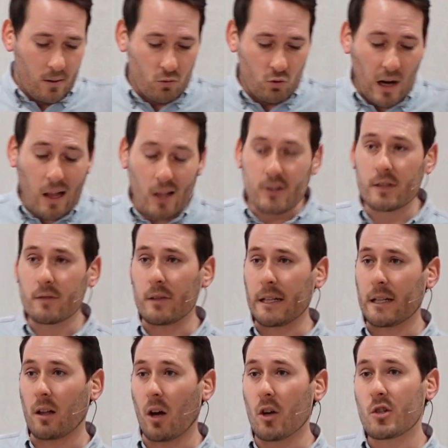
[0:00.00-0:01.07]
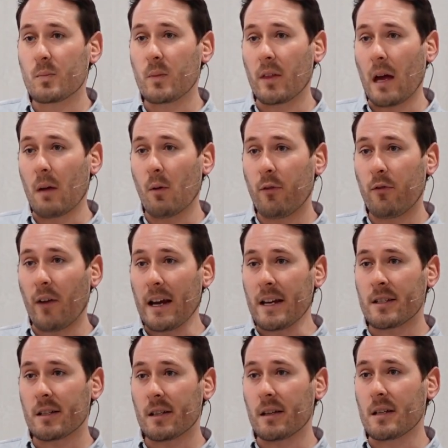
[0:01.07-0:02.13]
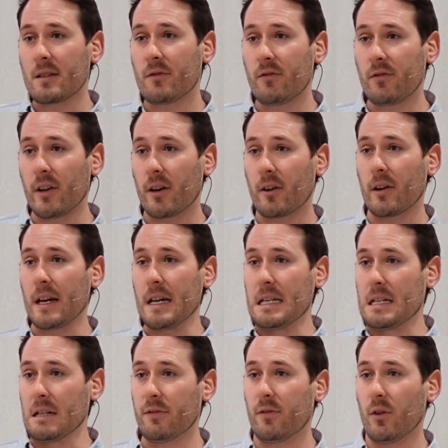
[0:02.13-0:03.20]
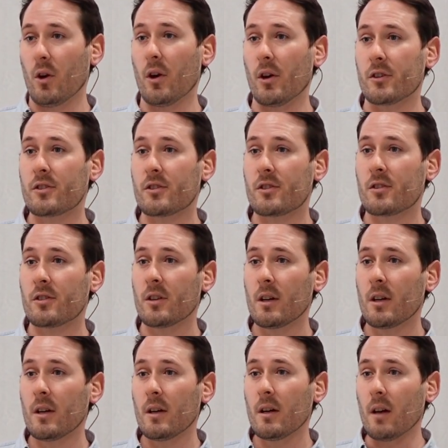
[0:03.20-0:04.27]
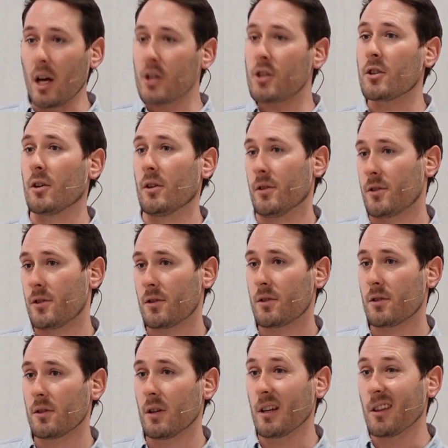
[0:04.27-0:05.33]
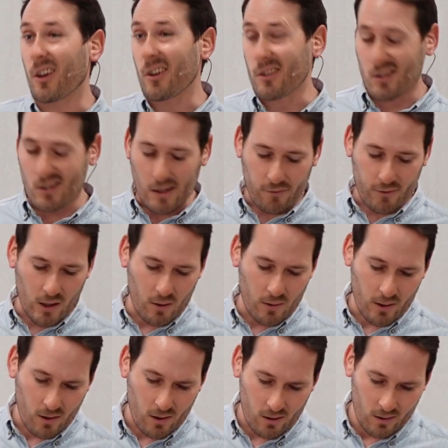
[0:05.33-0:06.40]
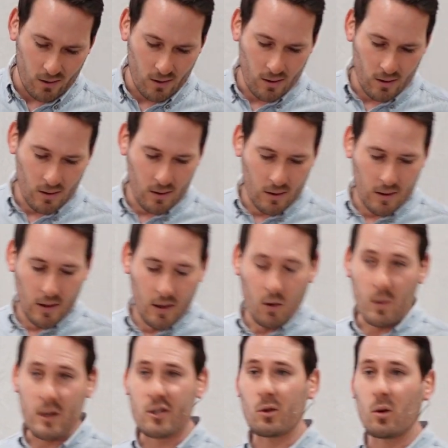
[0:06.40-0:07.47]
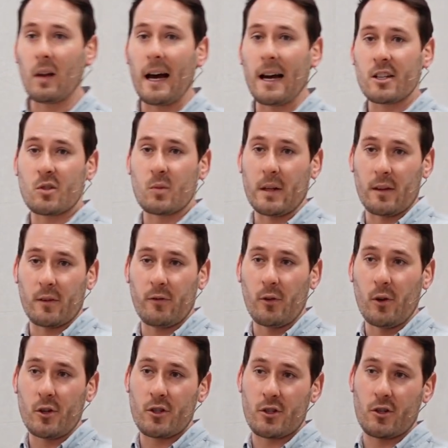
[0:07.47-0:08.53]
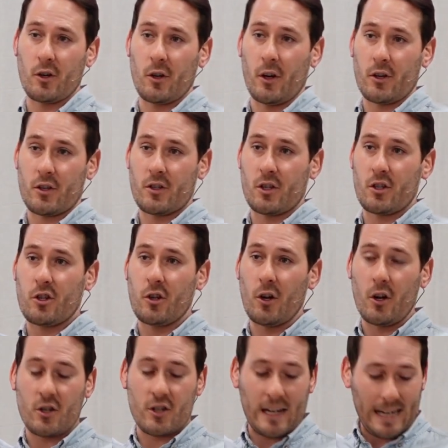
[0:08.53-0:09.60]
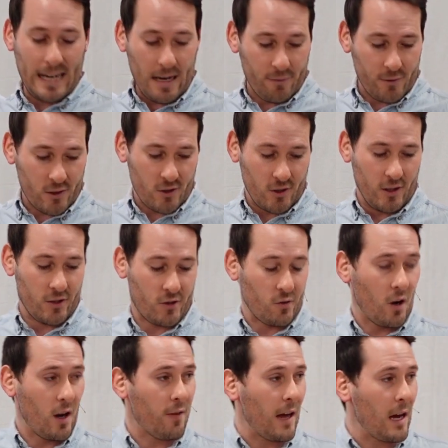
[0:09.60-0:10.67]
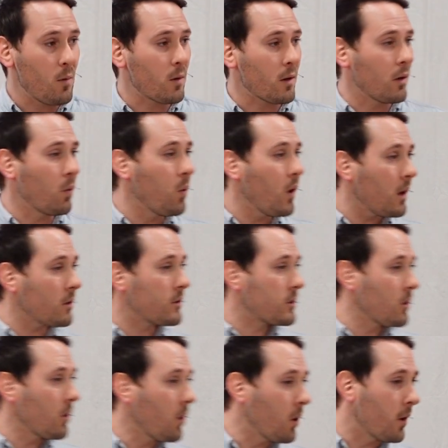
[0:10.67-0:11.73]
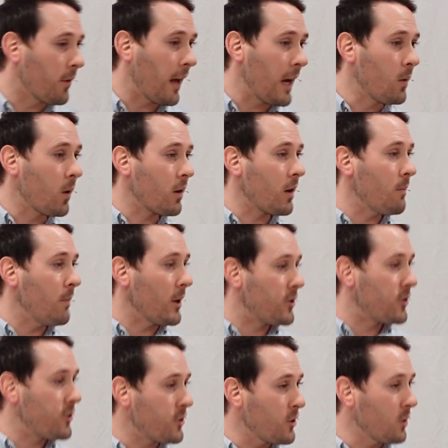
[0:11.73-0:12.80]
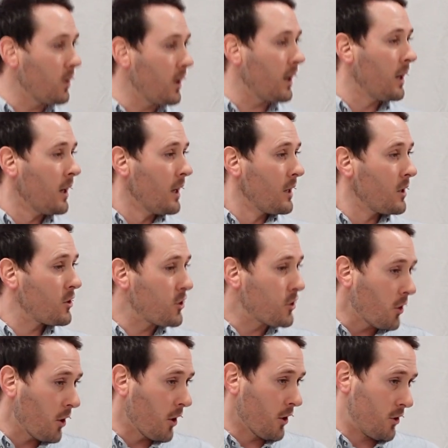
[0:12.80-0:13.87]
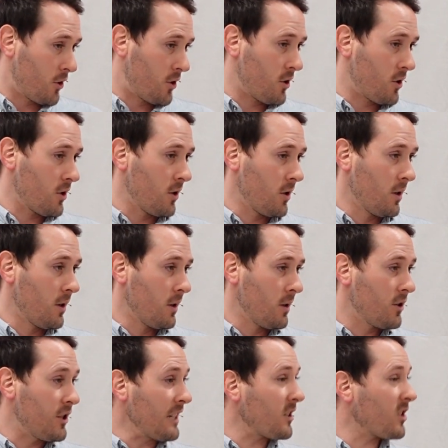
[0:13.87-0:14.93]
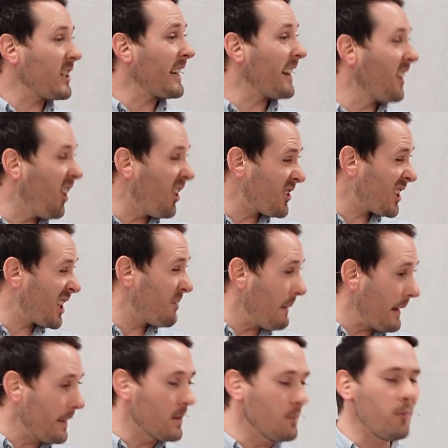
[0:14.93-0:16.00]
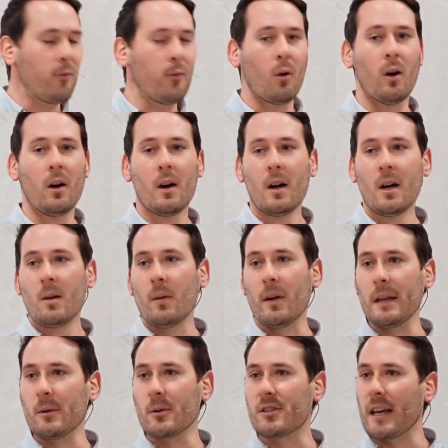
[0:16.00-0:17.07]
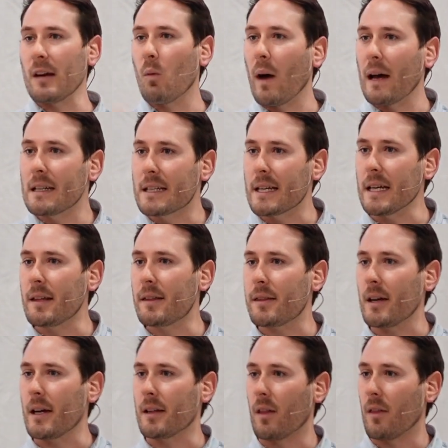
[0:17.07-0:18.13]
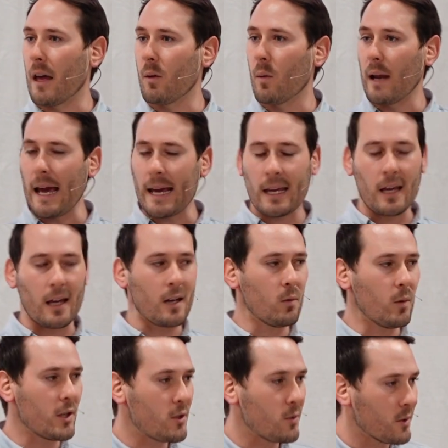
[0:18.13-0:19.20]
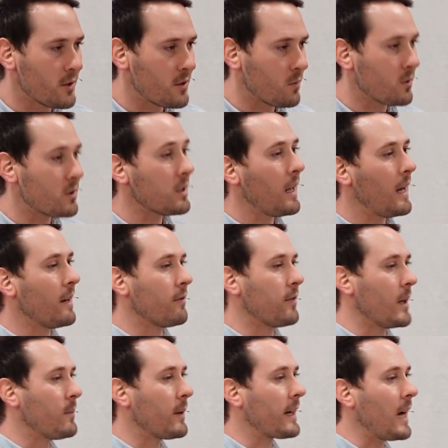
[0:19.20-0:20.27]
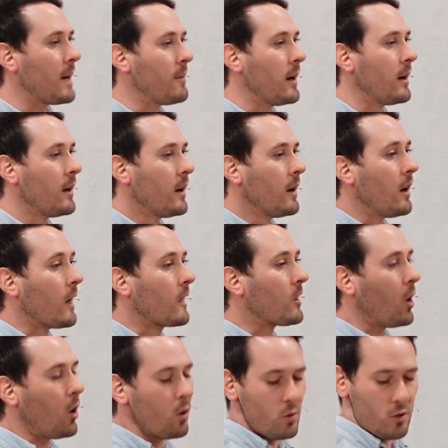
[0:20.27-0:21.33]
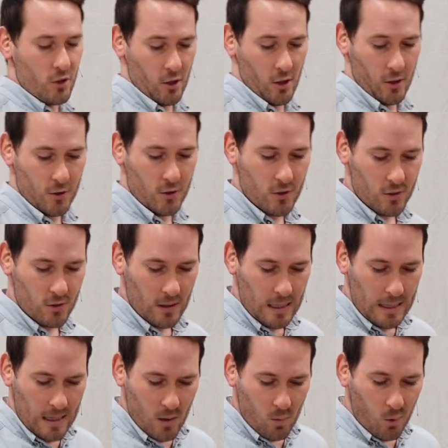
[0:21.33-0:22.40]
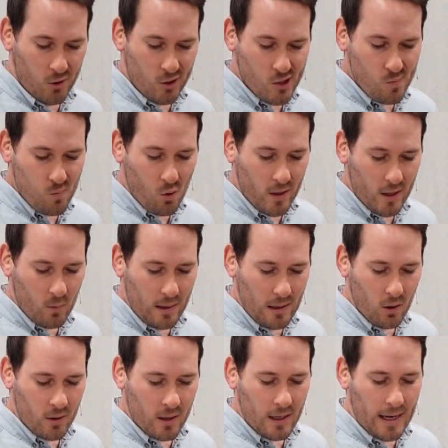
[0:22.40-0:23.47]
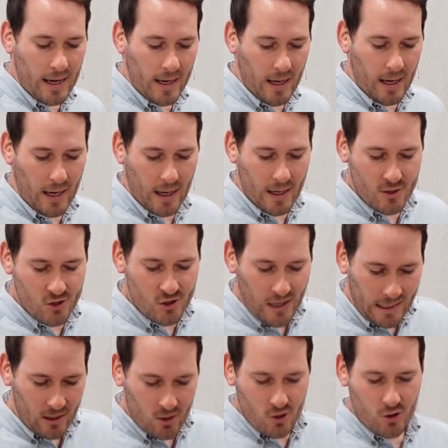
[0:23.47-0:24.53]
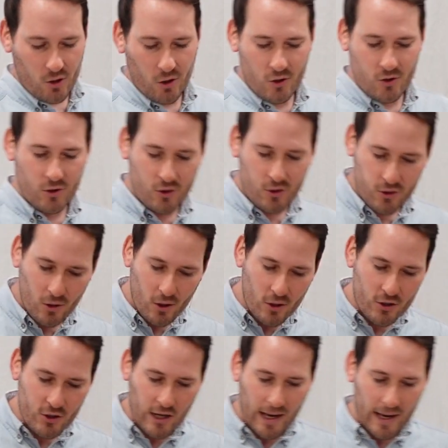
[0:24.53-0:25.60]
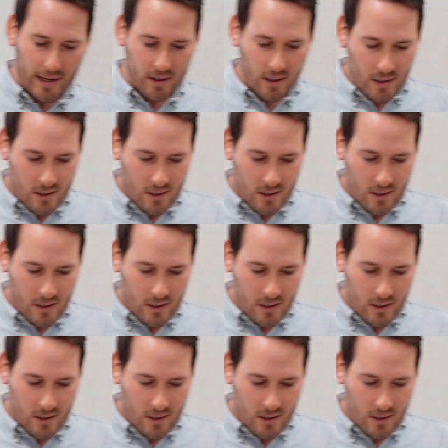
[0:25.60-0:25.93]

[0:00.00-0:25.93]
Relatively close, but they were facing these very diverse issues. A lot of stuff going on. We saw last week the first church, the church at Ephesus, right? They were a well-taught, they were a mature church. Jesus had a lot to commend them for, but there was that one key thing that they were lacking in, which was love. They'd become a cold church. Well, this morning we're looking at a second church, the church at